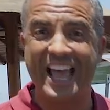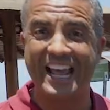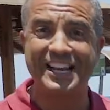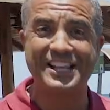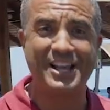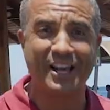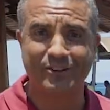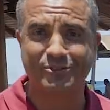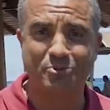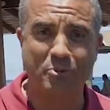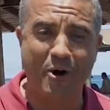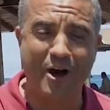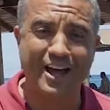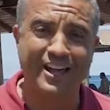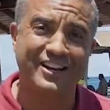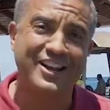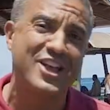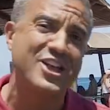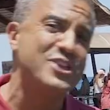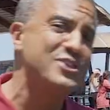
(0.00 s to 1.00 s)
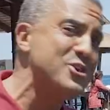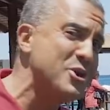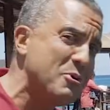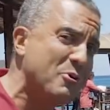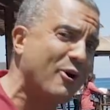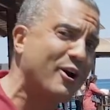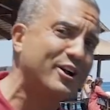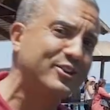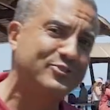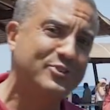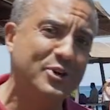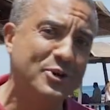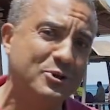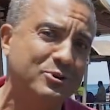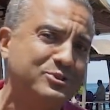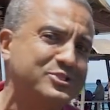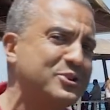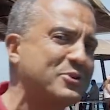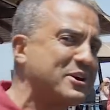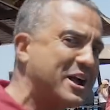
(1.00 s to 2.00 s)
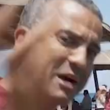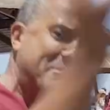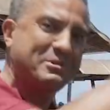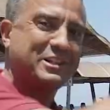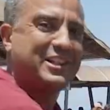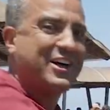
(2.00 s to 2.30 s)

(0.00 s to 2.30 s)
And guess what? You are too, so come